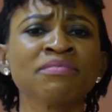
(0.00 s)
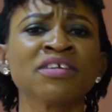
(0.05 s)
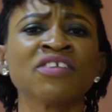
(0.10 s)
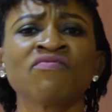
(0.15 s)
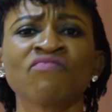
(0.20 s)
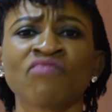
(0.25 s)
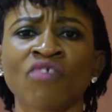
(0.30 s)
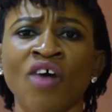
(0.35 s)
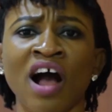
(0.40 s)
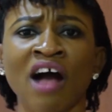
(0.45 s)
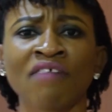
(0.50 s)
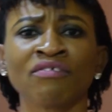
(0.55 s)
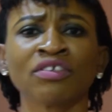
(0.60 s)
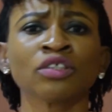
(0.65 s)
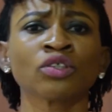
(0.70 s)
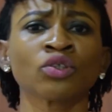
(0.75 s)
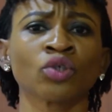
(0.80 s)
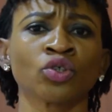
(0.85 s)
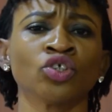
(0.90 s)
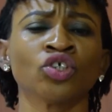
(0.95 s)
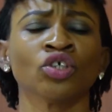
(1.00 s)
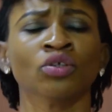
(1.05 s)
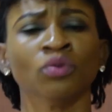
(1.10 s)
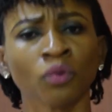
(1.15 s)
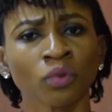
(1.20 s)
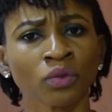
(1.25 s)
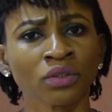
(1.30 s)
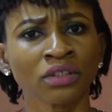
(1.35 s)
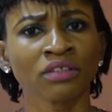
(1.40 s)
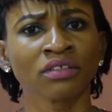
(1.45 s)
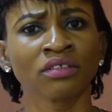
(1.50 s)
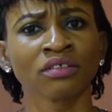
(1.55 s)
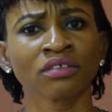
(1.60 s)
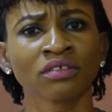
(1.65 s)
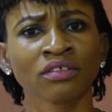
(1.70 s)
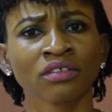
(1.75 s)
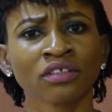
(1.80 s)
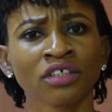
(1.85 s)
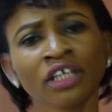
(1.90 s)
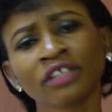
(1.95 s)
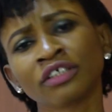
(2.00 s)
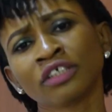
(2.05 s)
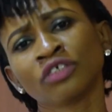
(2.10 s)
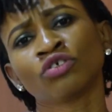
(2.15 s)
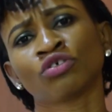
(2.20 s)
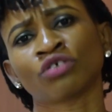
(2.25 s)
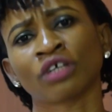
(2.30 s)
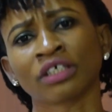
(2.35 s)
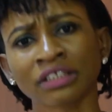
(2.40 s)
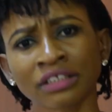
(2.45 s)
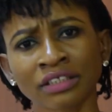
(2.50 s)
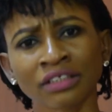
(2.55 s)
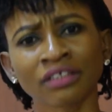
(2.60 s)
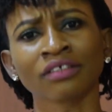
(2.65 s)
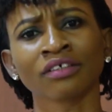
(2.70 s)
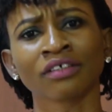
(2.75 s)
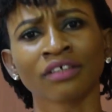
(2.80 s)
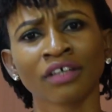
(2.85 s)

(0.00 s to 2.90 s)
me for having such a note." It's interesting